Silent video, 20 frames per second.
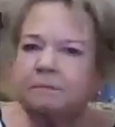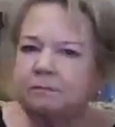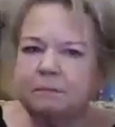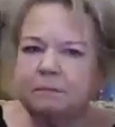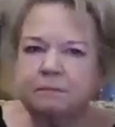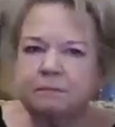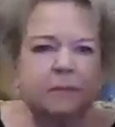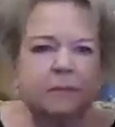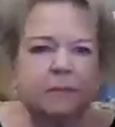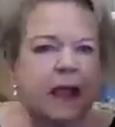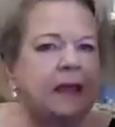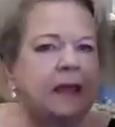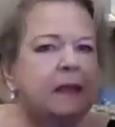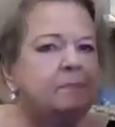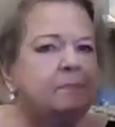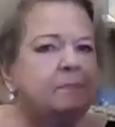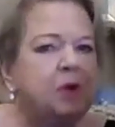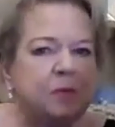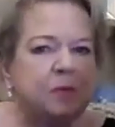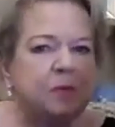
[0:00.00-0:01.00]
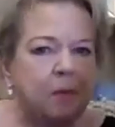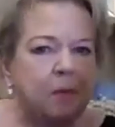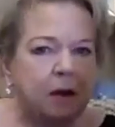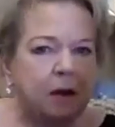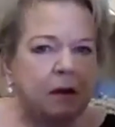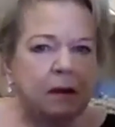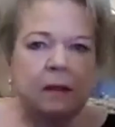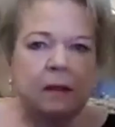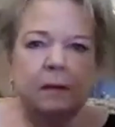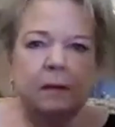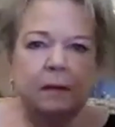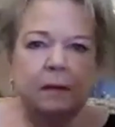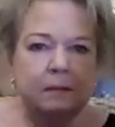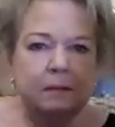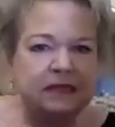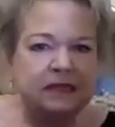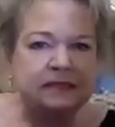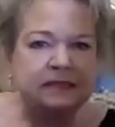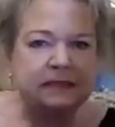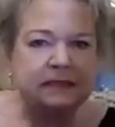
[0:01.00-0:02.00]
like bookmark
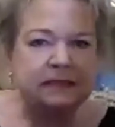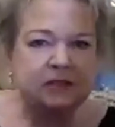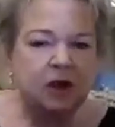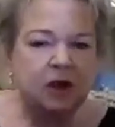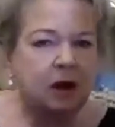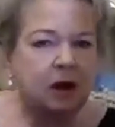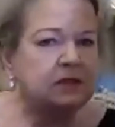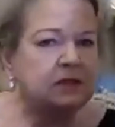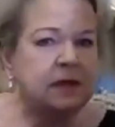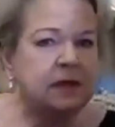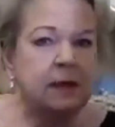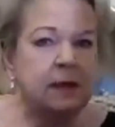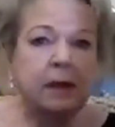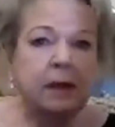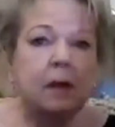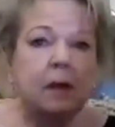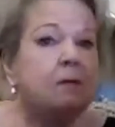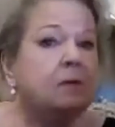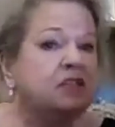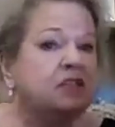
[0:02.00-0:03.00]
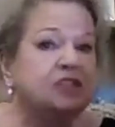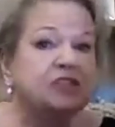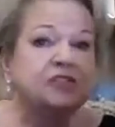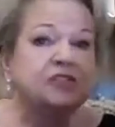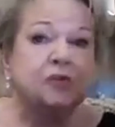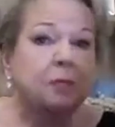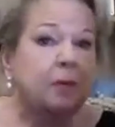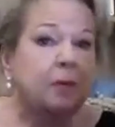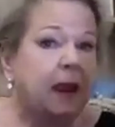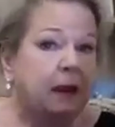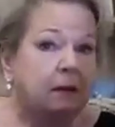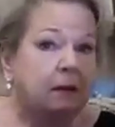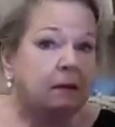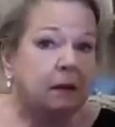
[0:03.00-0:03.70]
business cards, which is great.